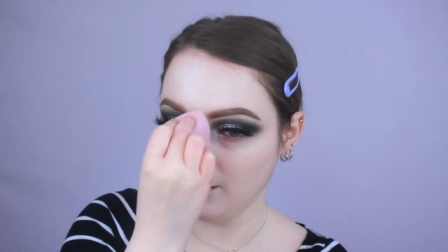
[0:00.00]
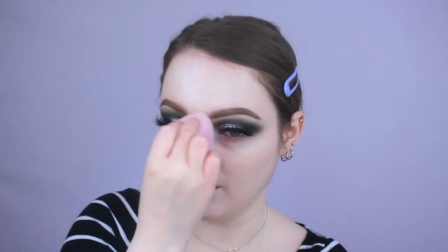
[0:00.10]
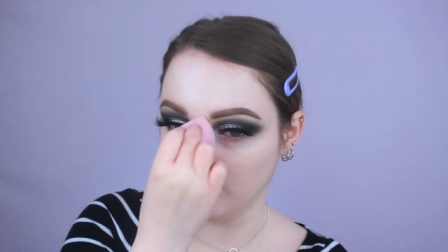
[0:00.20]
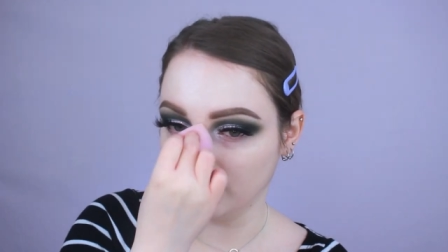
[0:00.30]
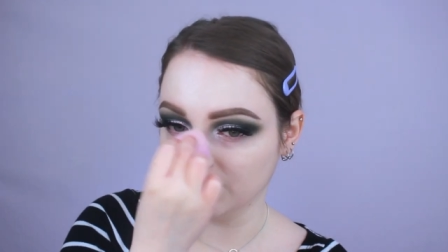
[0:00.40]

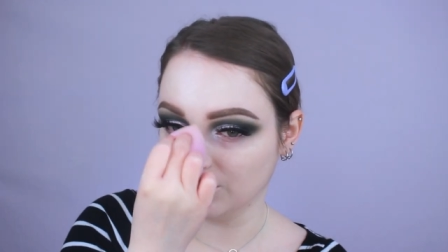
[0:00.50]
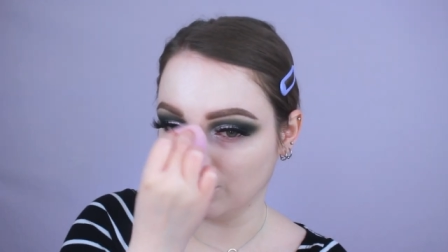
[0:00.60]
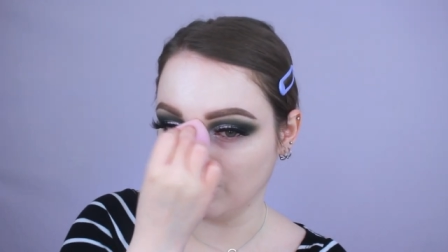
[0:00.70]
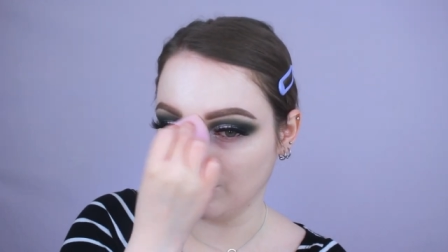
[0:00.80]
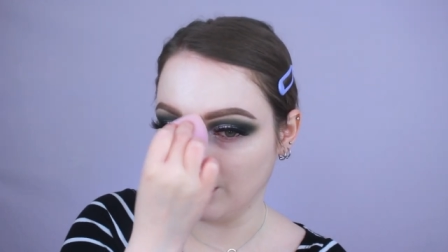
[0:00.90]
And
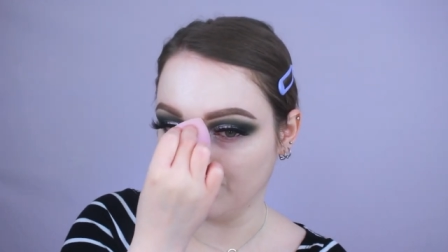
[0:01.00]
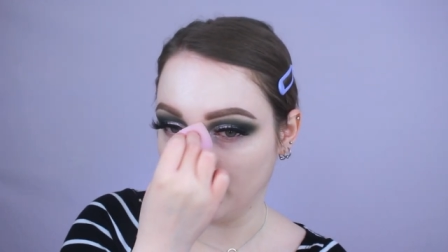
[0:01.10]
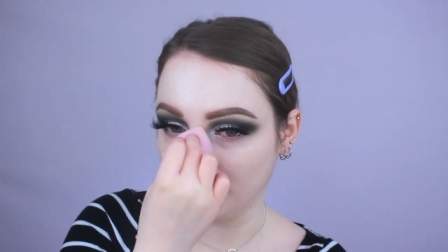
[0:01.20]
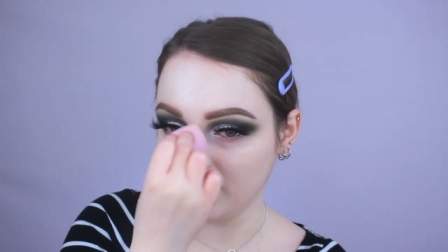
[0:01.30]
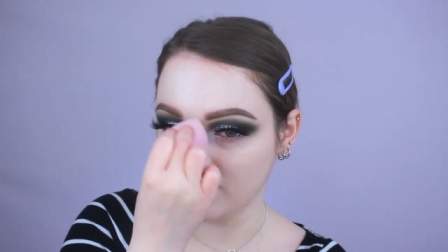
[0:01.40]
also, if
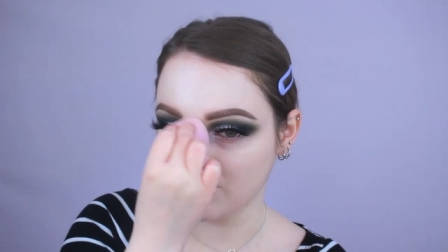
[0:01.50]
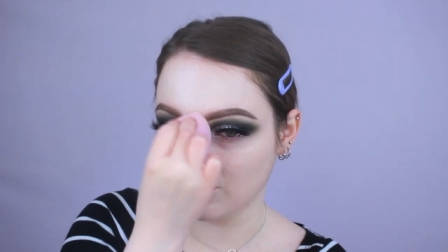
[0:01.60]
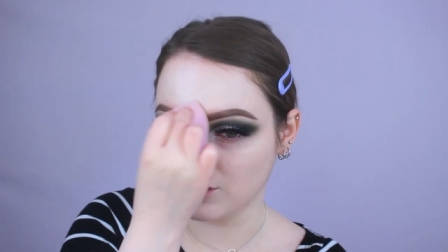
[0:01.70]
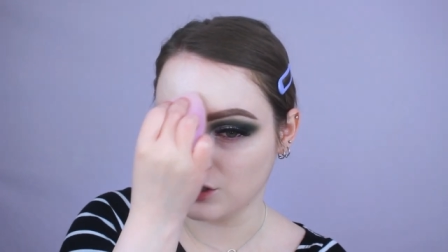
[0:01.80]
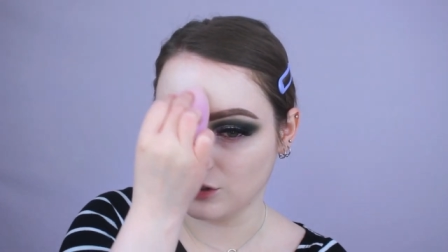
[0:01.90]
my redness
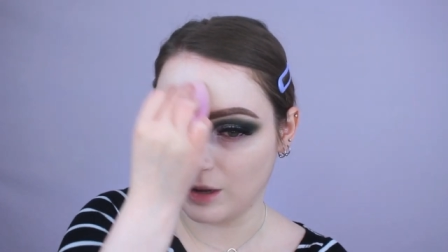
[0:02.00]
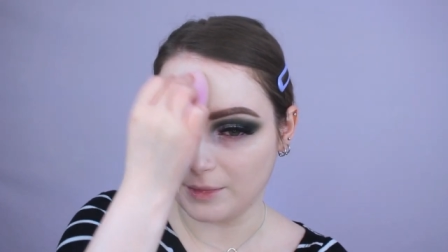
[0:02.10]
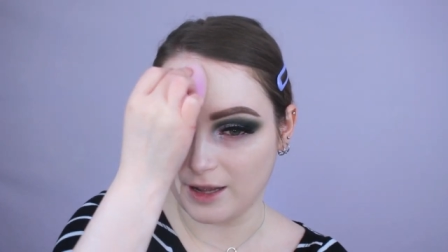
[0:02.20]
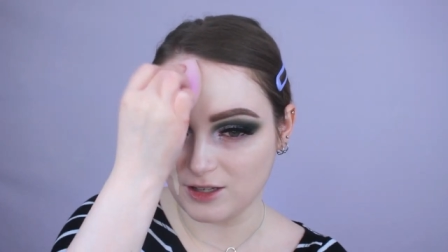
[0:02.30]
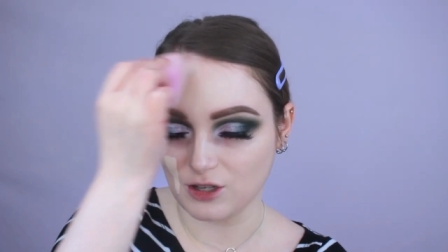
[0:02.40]
shows through, I'm
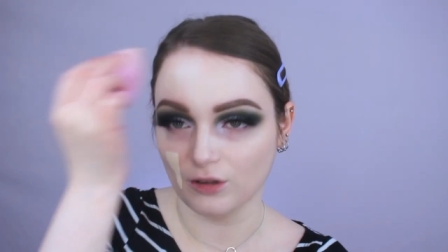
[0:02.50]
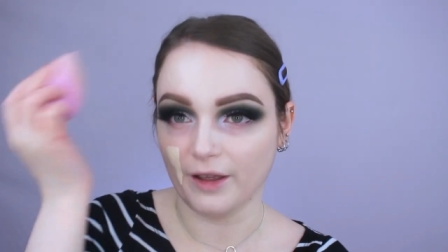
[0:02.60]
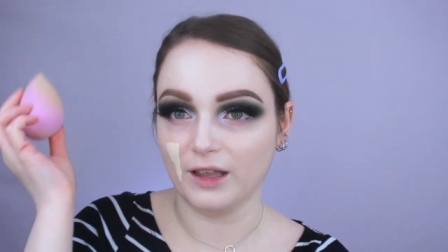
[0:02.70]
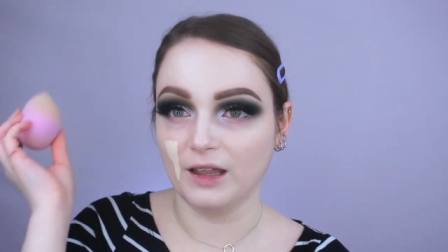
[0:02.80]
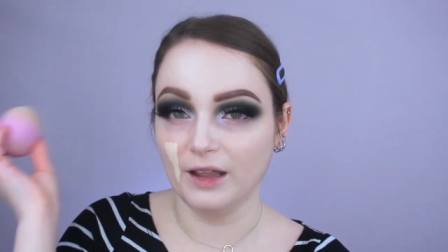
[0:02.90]
not so
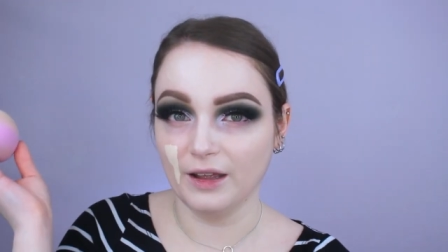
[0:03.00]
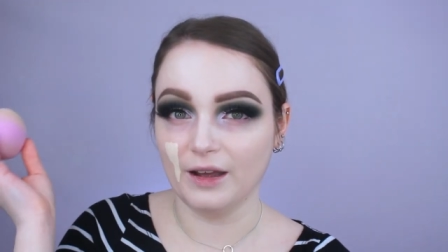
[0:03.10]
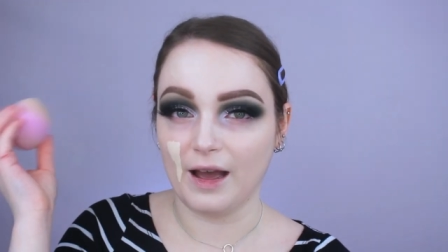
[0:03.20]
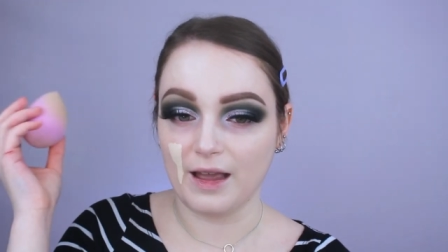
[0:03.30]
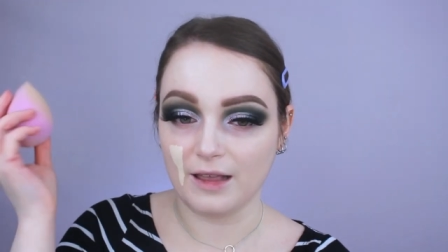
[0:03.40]
like,
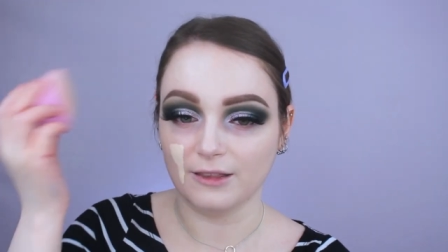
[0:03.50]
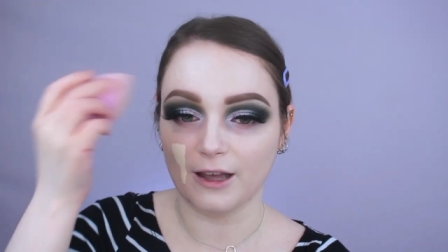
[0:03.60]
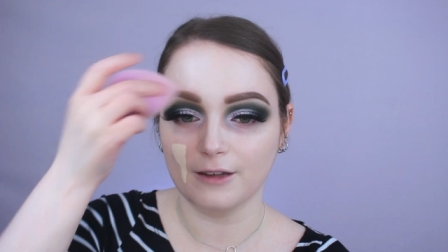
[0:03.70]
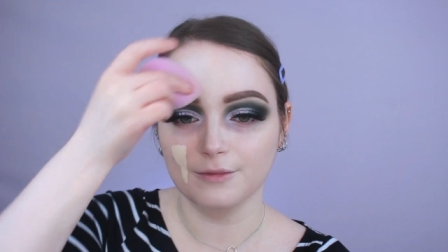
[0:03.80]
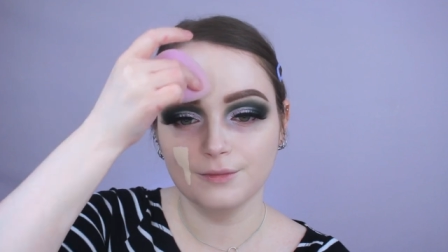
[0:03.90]
ugh, I hate
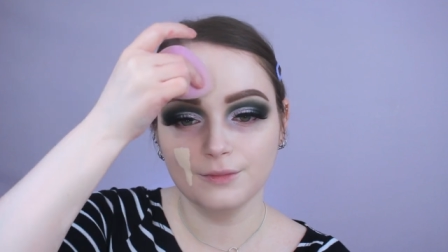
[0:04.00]
that.